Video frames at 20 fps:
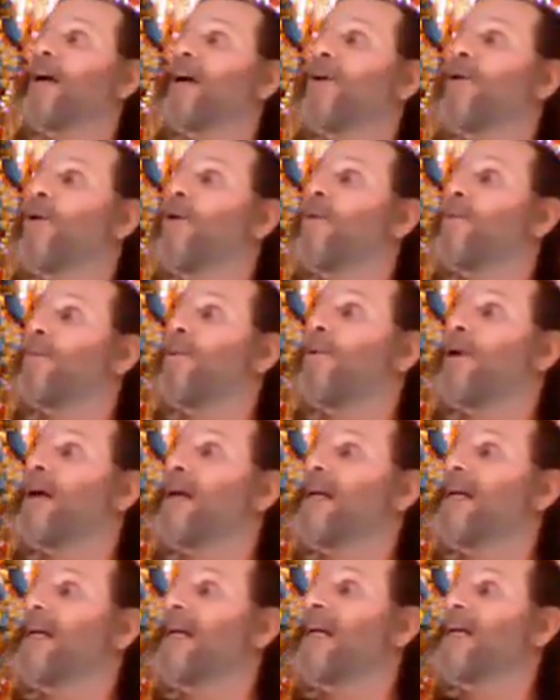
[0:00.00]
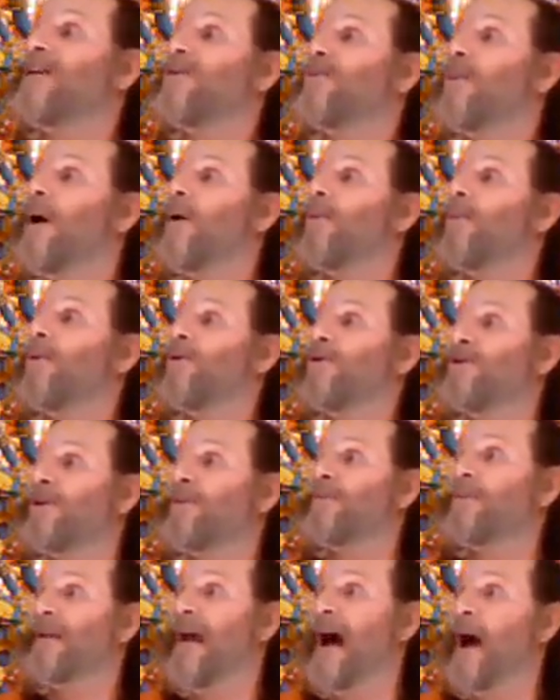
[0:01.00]
incorporating into our
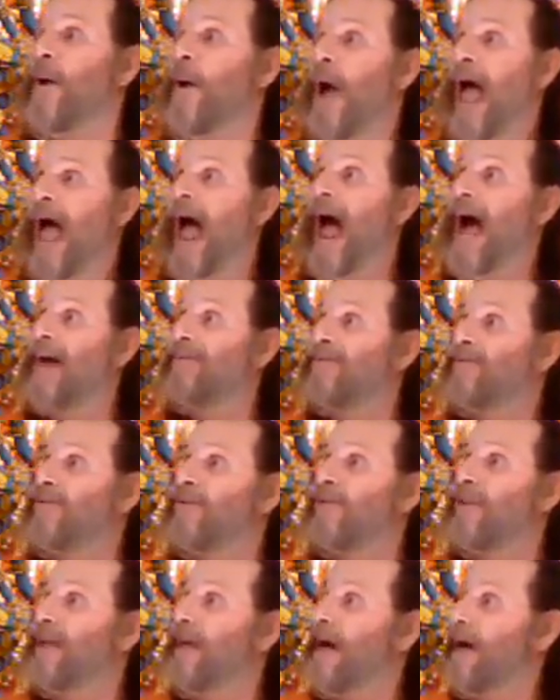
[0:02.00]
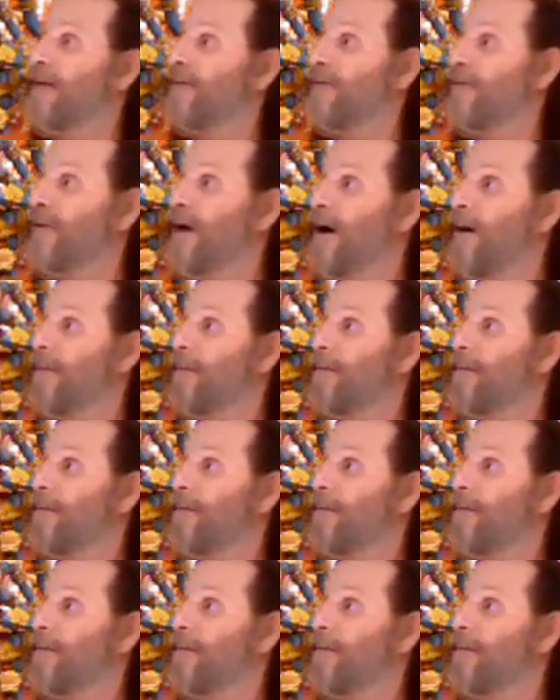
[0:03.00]
worship now after the yantra.